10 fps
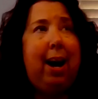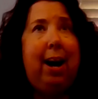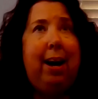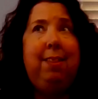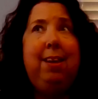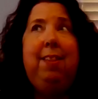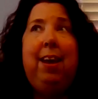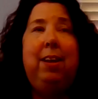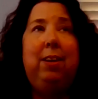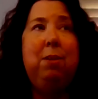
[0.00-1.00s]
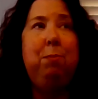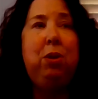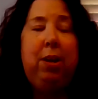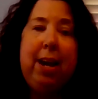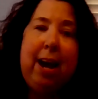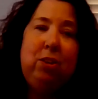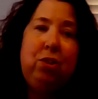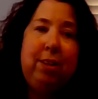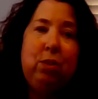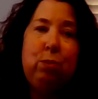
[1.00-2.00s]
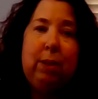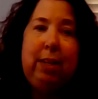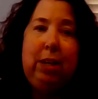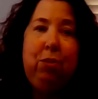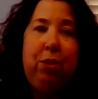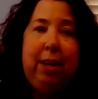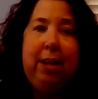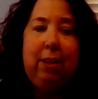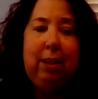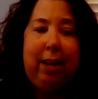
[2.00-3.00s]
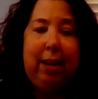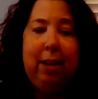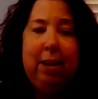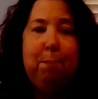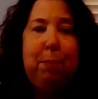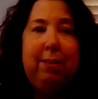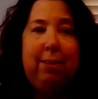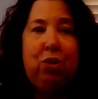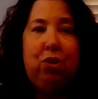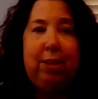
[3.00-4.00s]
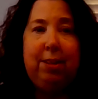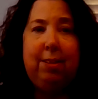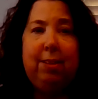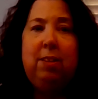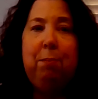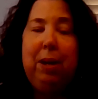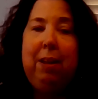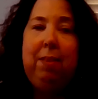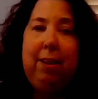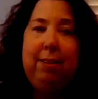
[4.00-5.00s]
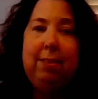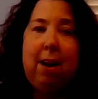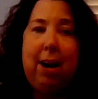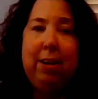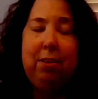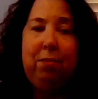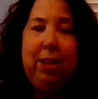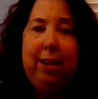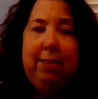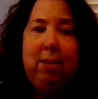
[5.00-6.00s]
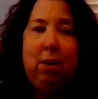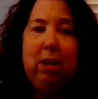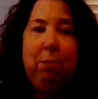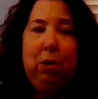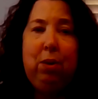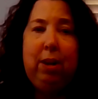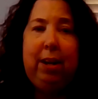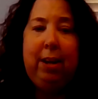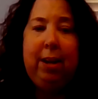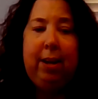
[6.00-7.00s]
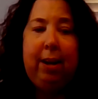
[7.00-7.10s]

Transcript: I think that community action is really uniquely positioned to meet these kind of needs in our community,